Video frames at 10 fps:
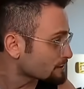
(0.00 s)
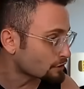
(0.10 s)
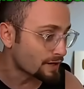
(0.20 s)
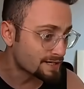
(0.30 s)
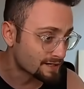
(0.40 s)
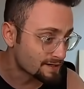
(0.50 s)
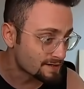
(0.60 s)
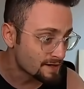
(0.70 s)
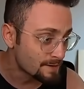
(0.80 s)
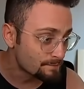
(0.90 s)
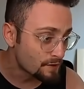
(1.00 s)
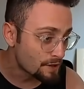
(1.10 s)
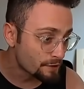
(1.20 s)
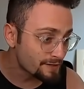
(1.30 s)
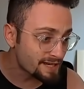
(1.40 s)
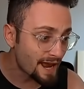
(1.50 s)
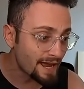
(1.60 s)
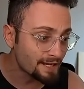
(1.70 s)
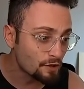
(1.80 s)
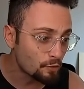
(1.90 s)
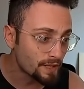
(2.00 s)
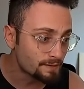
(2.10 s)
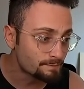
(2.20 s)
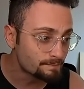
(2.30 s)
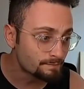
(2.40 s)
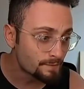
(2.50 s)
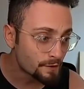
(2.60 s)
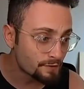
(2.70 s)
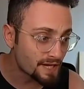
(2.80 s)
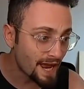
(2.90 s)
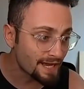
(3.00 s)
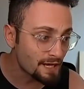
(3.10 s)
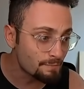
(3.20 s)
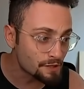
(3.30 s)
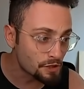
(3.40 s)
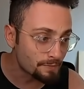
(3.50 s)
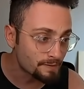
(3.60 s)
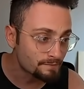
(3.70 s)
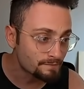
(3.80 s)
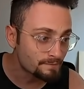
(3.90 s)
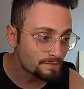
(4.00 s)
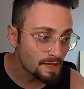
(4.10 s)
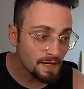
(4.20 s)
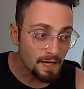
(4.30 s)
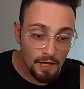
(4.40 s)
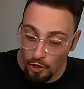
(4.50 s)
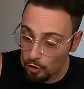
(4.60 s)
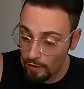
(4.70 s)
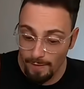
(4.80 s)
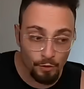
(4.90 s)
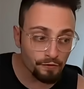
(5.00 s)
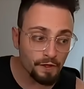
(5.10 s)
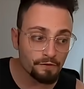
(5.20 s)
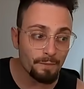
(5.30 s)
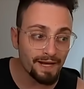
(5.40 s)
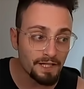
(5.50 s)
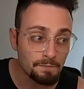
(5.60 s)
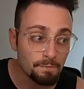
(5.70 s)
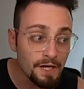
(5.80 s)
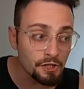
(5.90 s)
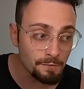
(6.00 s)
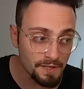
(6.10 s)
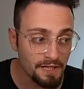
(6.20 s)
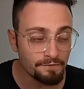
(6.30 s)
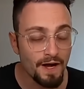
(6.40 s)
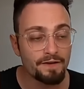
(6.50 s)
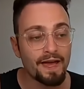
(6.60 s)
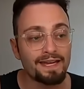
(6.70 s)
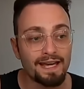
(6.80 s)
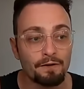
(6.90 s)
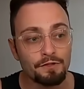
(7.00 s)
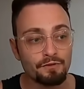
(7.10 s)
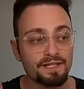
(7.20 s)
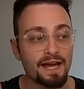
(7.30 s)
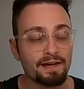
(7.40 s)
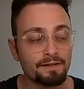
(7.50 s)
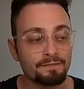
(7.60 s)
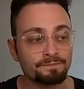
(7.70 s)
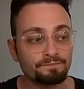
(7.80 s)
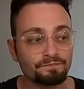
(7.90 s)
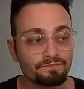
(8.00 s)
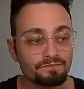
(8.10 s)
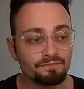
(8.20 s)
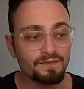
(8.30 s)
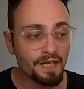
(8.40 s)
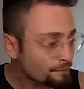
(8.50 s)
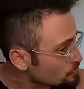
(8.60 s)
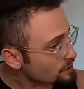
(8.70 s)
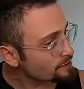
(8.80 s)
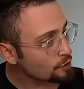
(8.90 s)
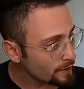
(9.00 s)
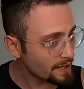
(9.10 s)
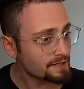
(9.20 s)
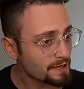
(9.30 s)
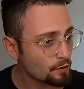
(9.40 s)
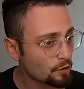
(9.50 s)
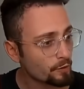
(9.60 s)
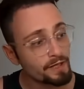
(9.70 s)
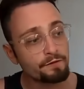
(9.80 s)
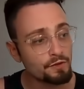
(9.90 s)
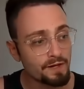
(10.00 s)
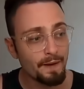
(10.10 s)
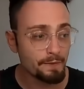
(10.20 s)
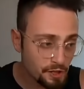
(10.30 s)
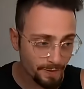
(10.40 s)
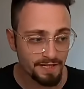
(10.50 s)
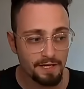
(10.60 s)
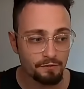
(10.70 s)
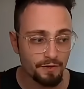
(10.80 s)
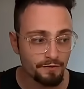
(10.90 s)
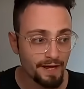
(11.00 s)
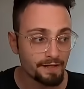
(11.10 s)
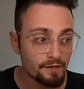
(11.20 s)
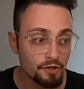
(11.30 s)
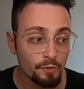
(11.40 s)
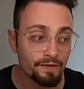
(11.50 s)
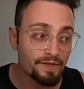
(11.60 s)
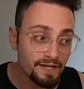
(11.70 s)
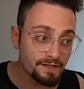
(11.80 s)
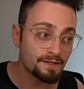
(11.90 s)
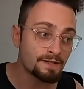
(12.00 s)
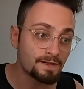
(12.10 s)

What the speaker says: it's craziness. There is a hanging queen. There is a hanging bishop. Great move here for Magnus. Bishop c5, a counterattack. If you take the queen, I take your queen. If you take my bishop, I take your other knight. So we have this,